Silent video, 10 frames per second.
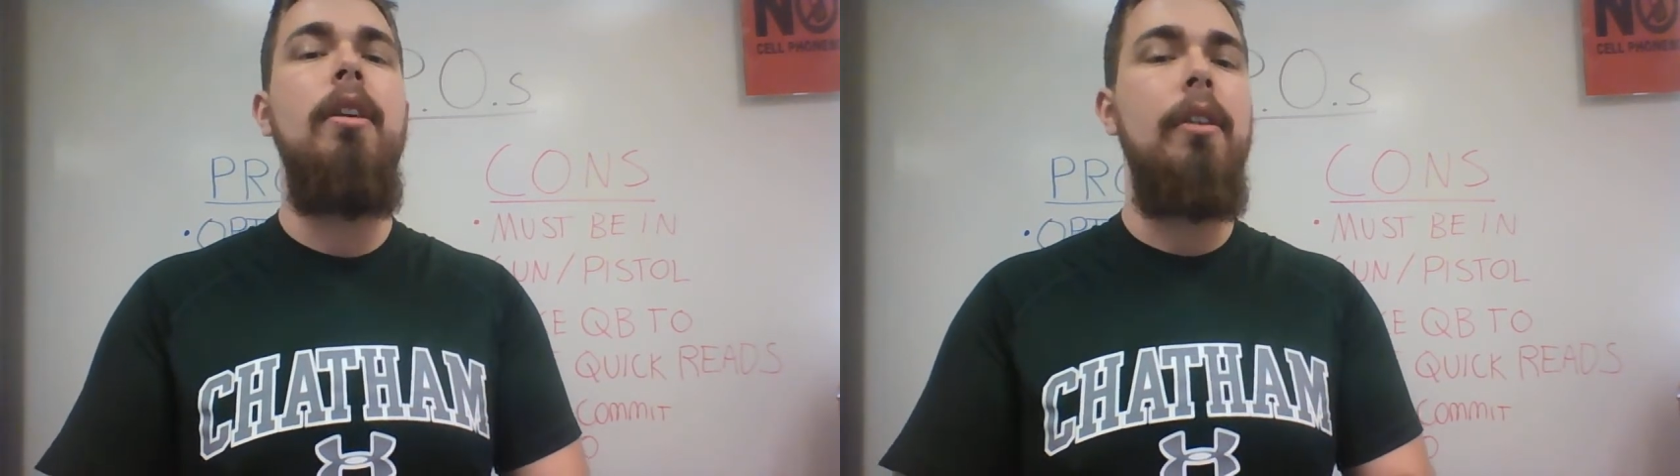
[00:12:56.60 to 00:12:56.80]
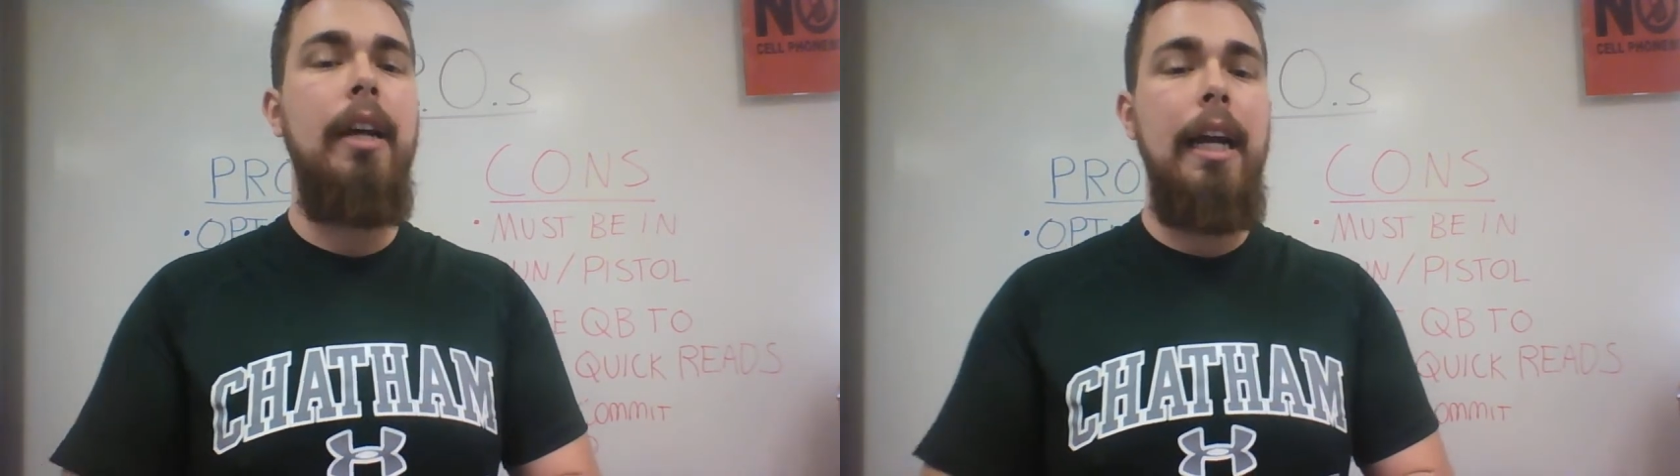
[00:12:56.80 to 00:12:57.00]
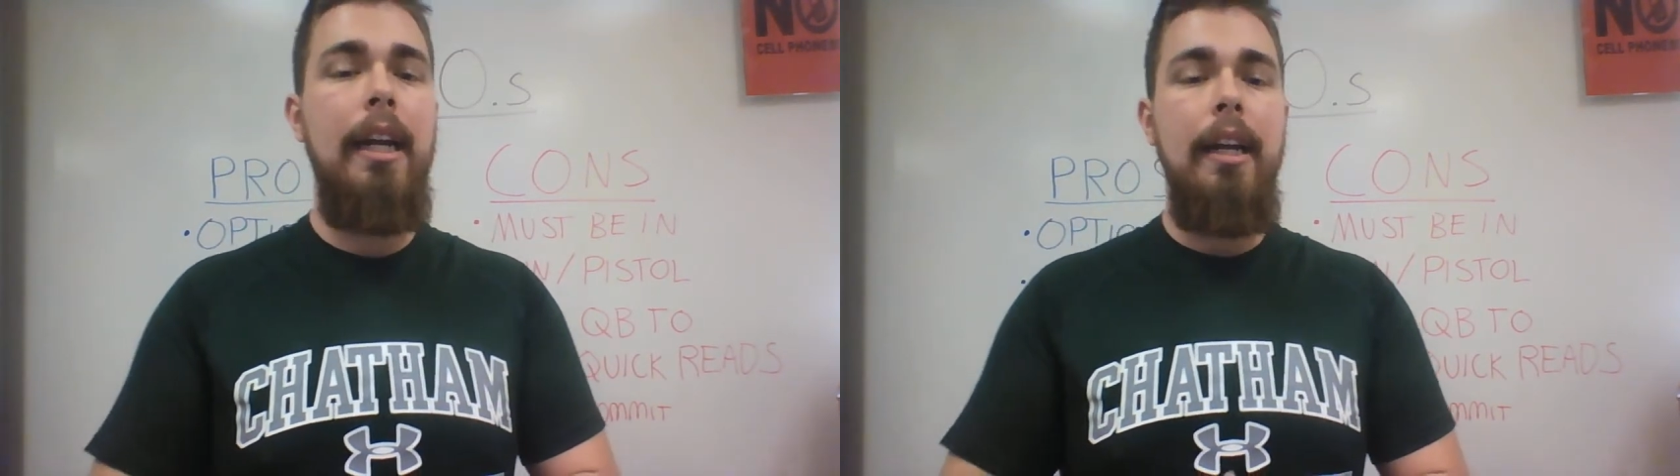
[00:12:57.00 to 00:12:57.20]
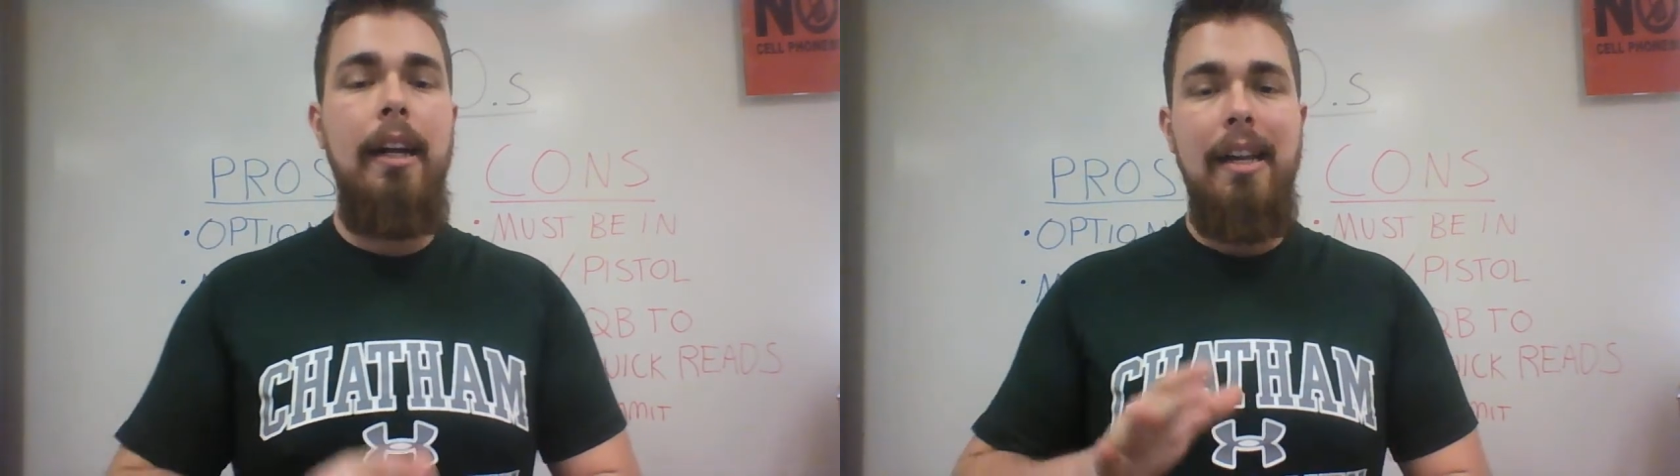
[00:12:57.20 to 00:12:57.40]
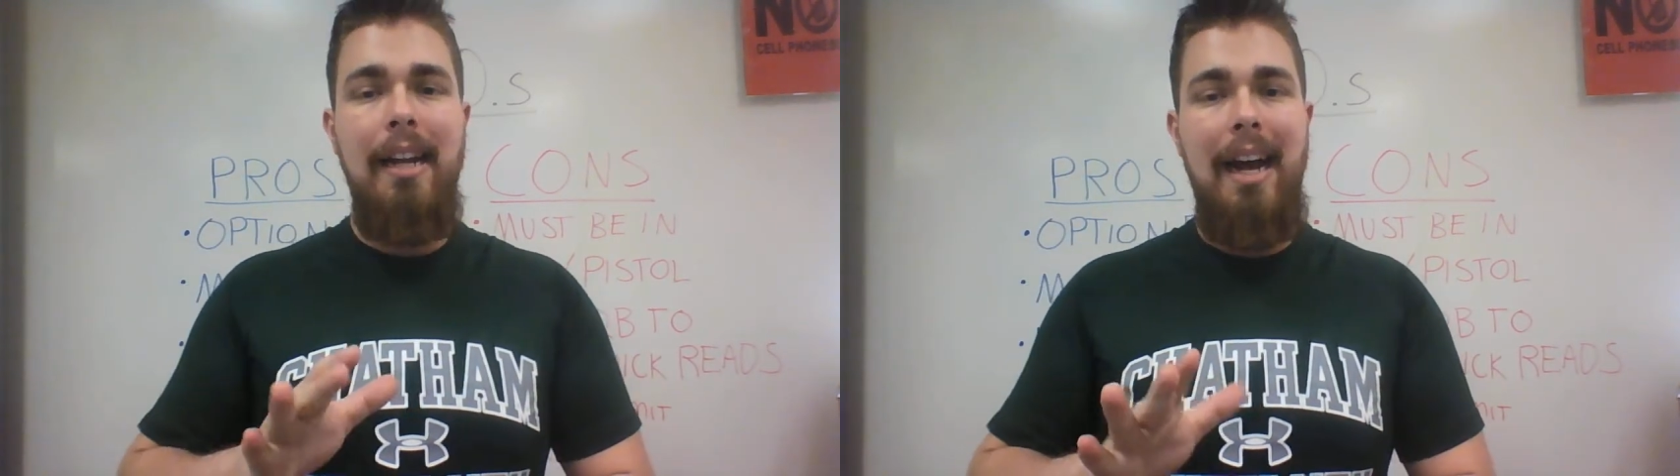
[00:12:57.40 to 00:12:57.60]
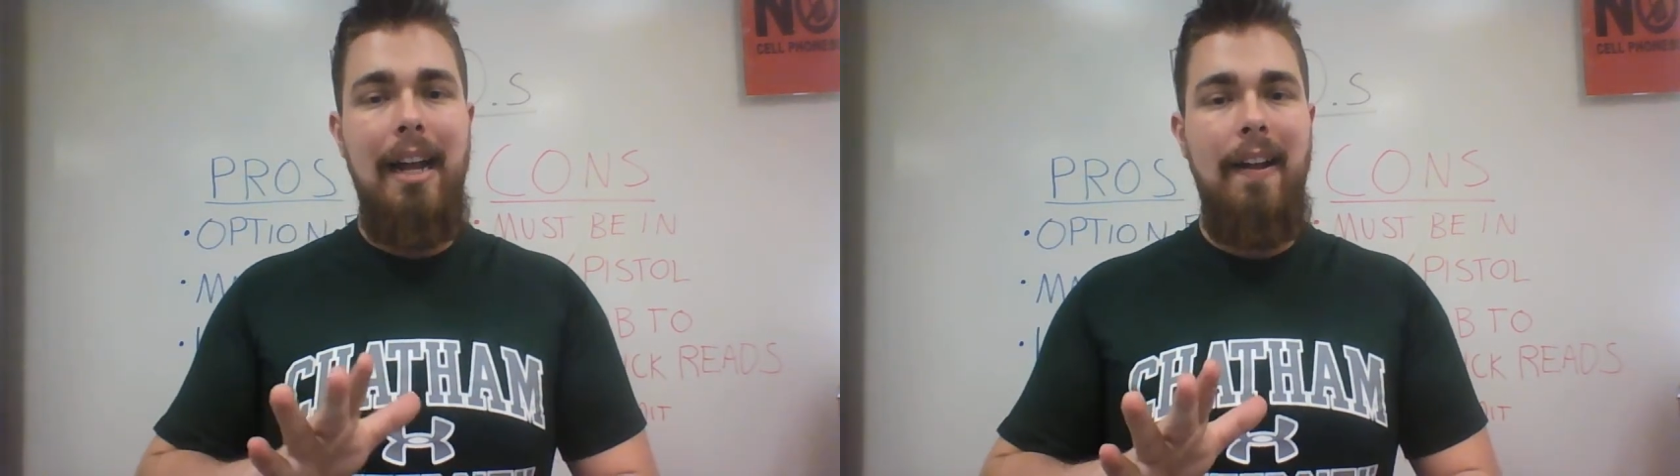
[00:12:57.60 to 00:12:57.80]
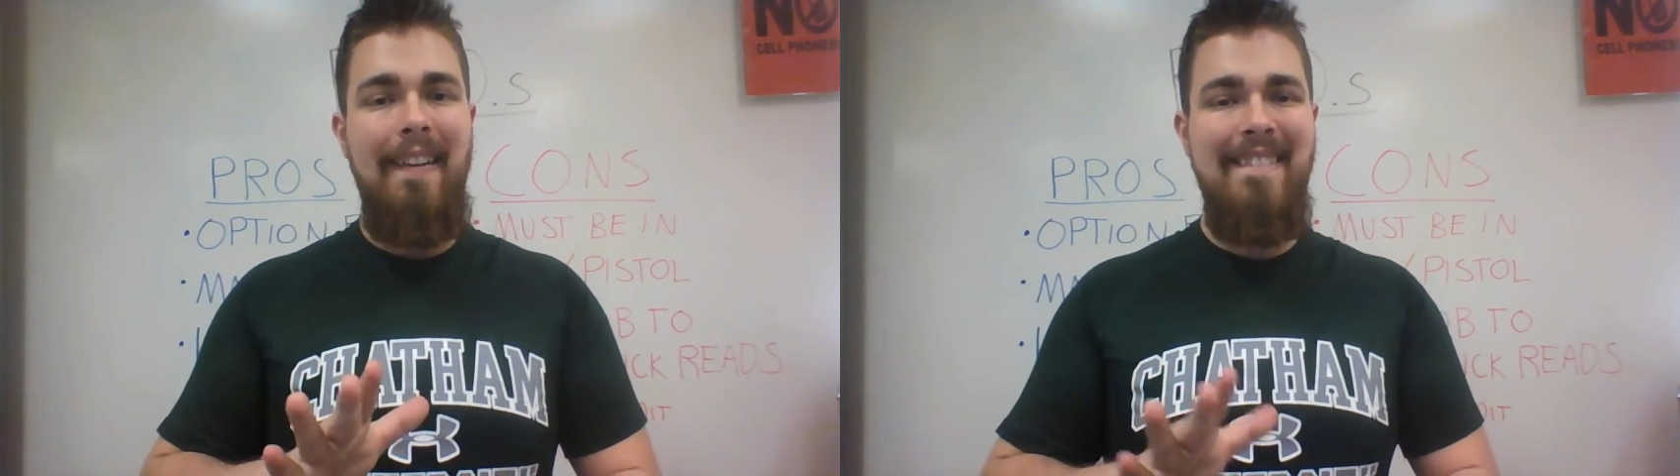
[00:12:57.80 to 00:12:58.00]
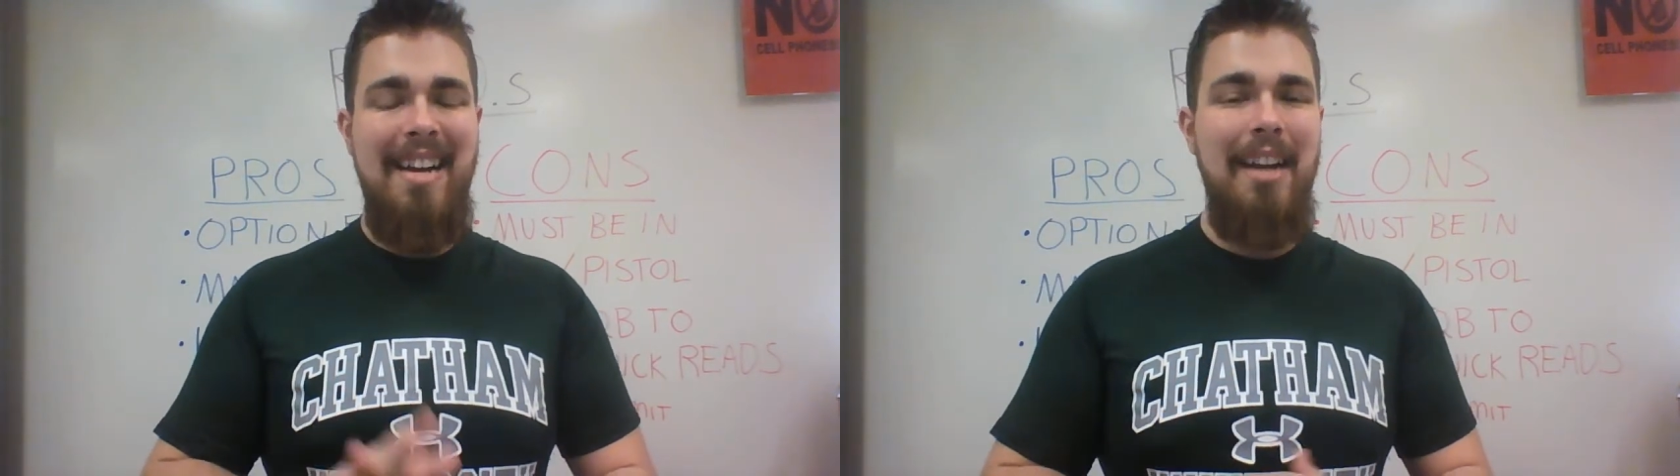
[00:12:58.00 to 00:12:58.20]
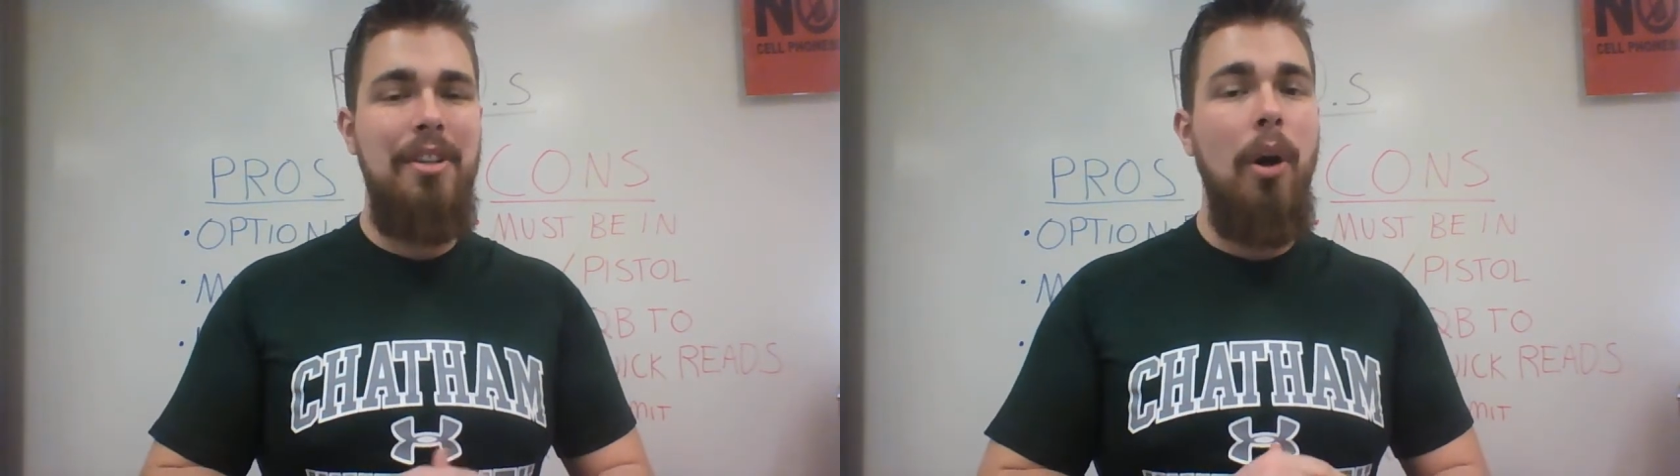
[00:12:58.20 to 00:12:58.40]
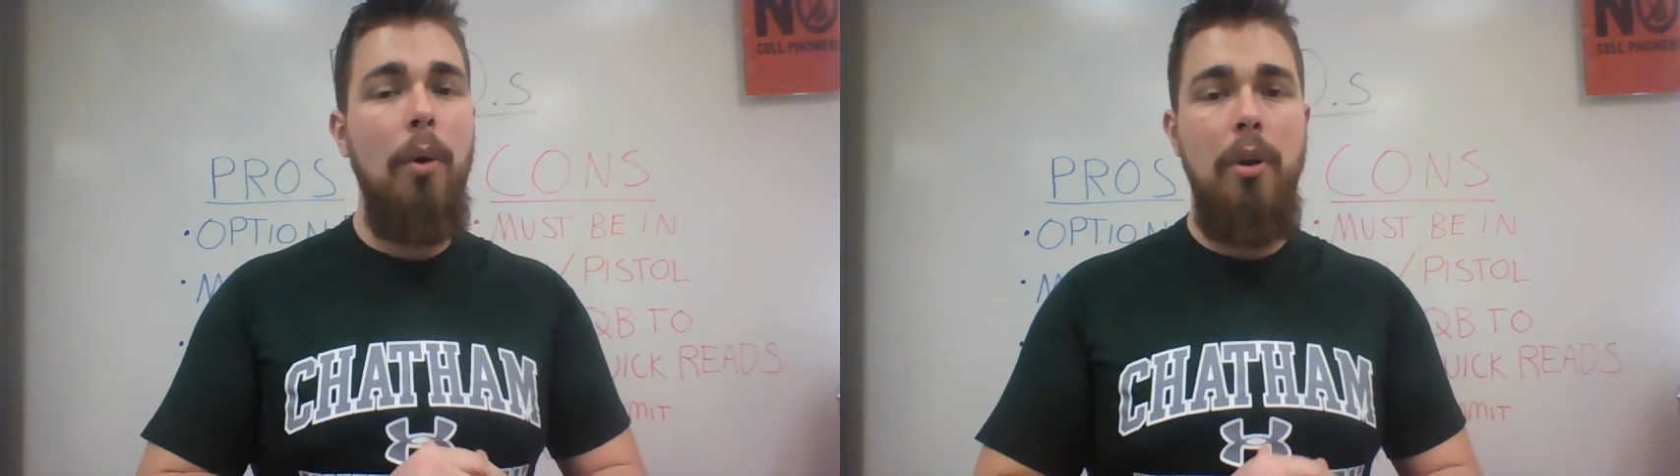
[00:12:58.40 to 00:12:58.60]
Okay? I
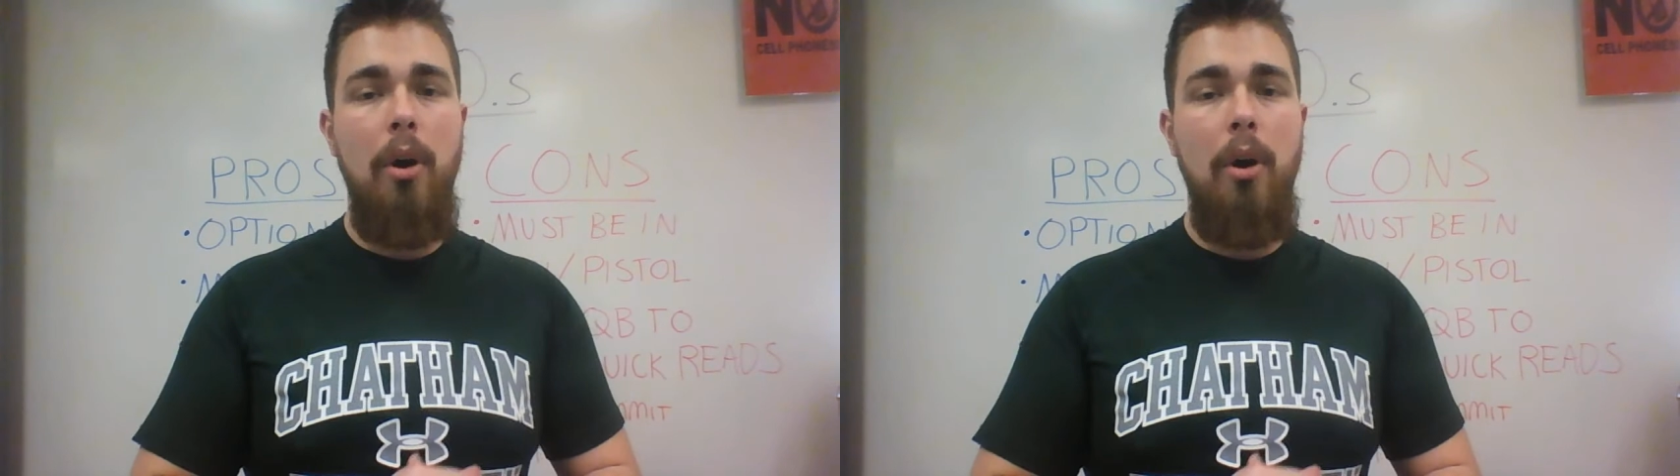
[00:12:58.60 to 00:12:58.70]
don't